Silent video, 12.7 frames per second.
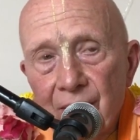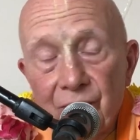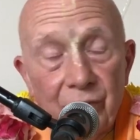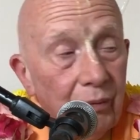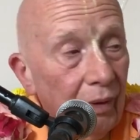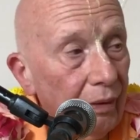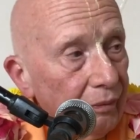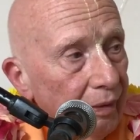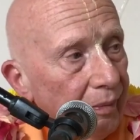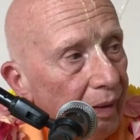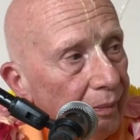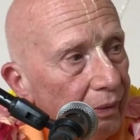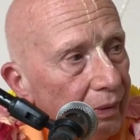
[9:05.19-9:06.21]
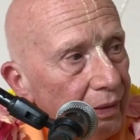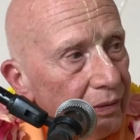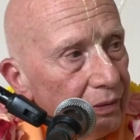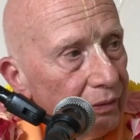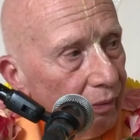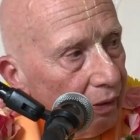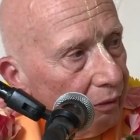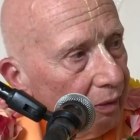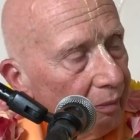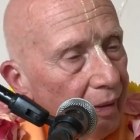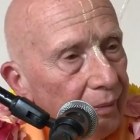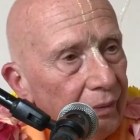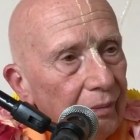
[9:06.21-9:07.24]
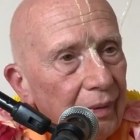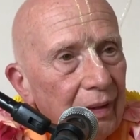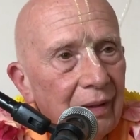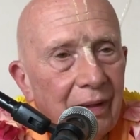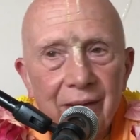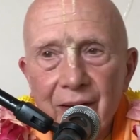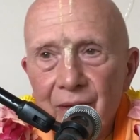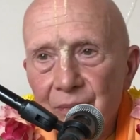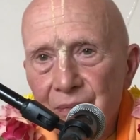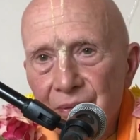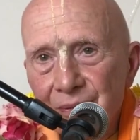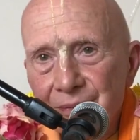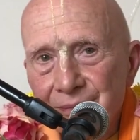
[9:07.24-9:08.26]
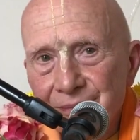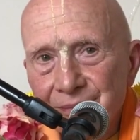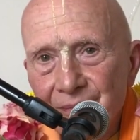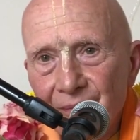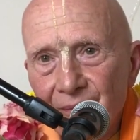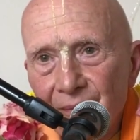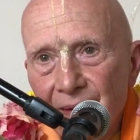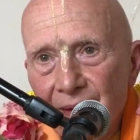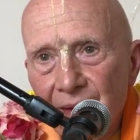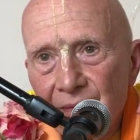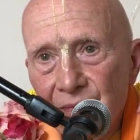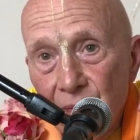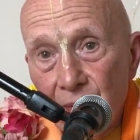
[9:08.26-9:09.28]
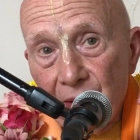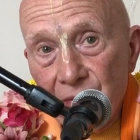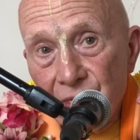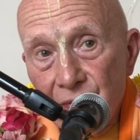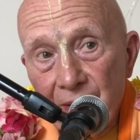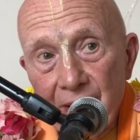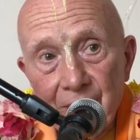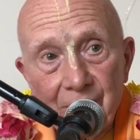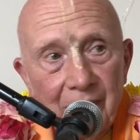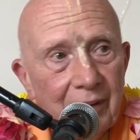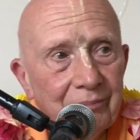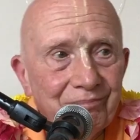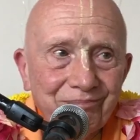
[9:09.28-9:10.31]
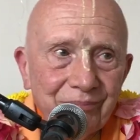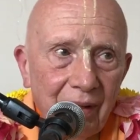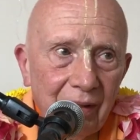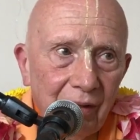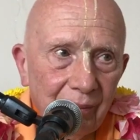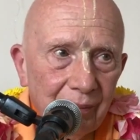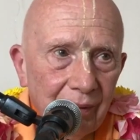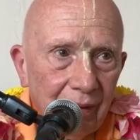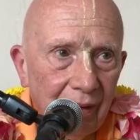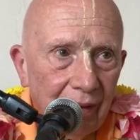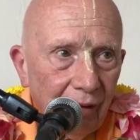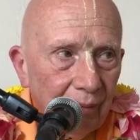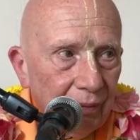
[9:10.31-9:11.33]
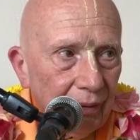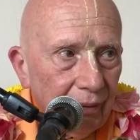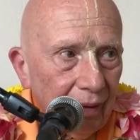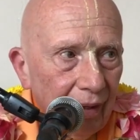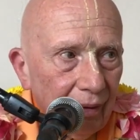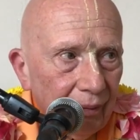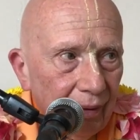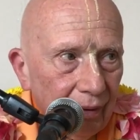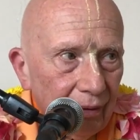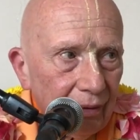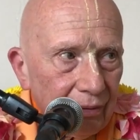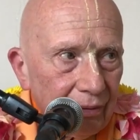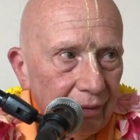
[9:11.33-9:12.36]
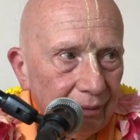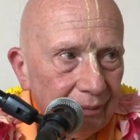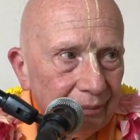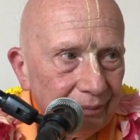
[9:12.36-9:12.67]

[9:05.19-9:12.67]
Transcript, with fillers: If you want remembrance, you want to remember me, I help you. If you want to forget me, I help you, I help you in that way also.